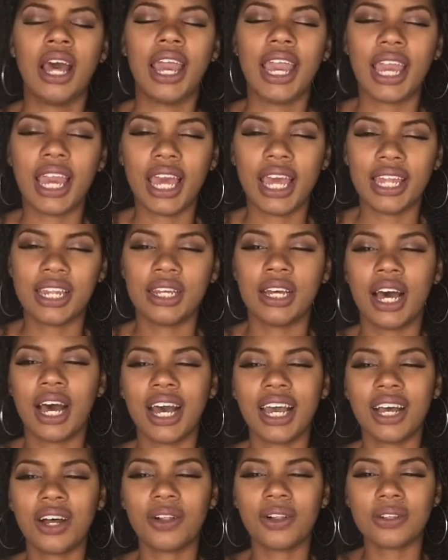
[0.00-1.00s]
And
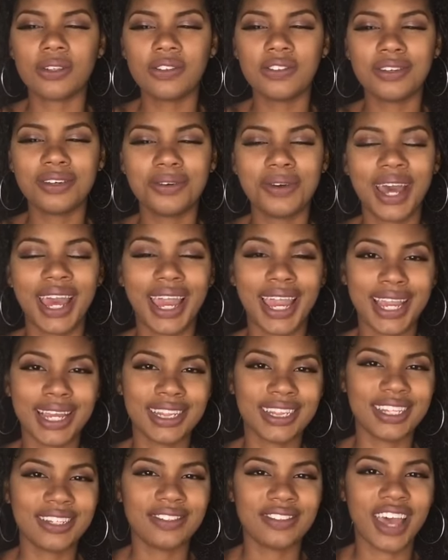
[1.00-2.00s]
I also
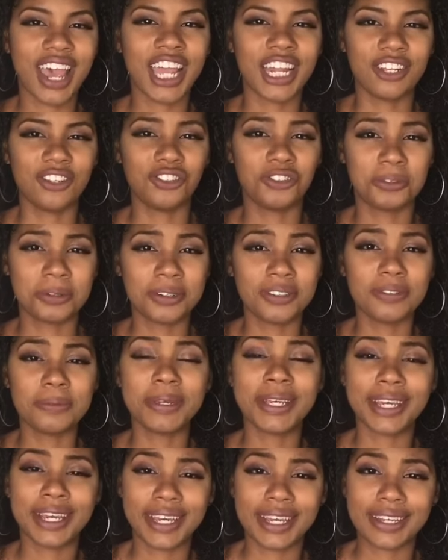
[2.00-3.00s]
hate these kind of shorts
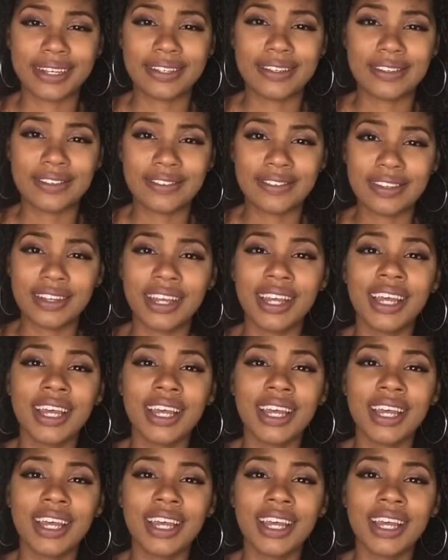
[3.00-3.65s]
because